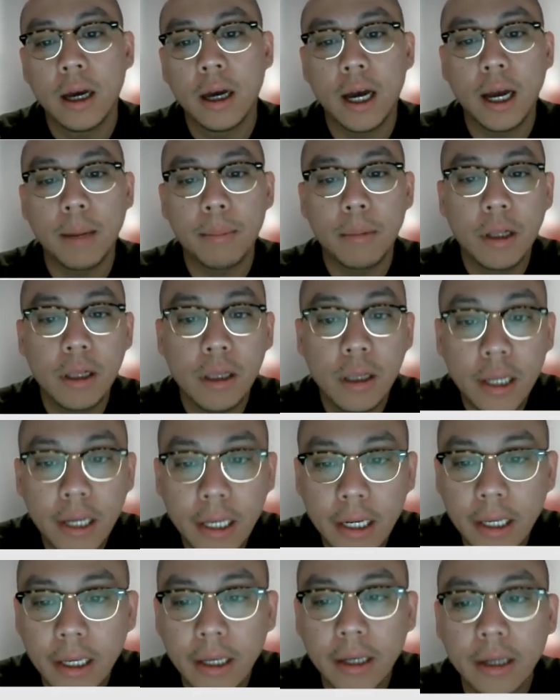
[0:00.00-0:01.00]
I'm
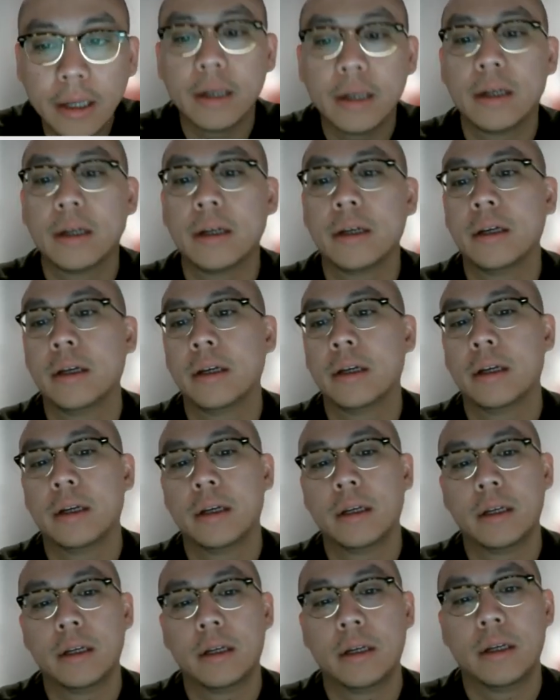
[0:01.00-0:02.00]
cleaning.
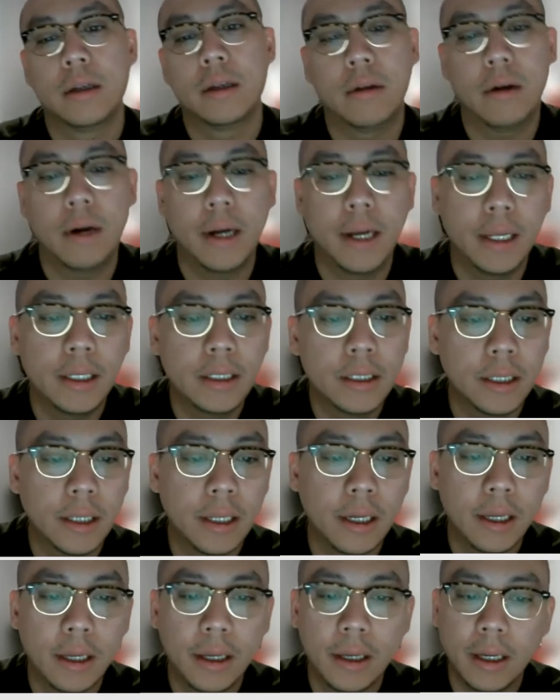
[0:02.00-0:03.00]
All right.
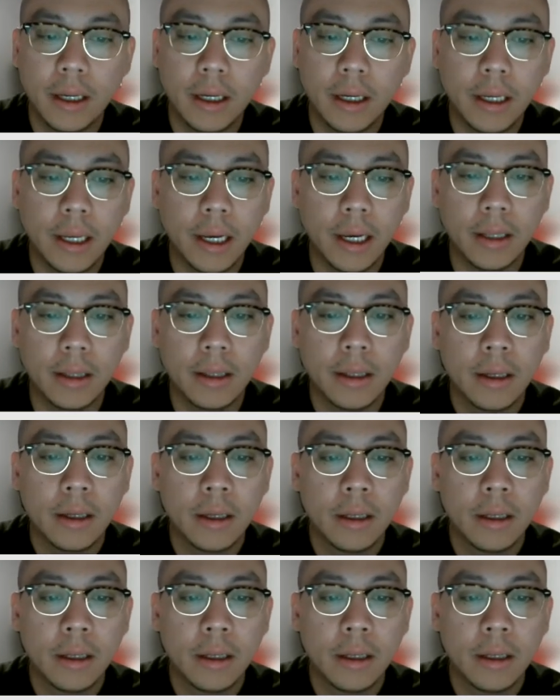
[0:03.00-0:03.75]
Again,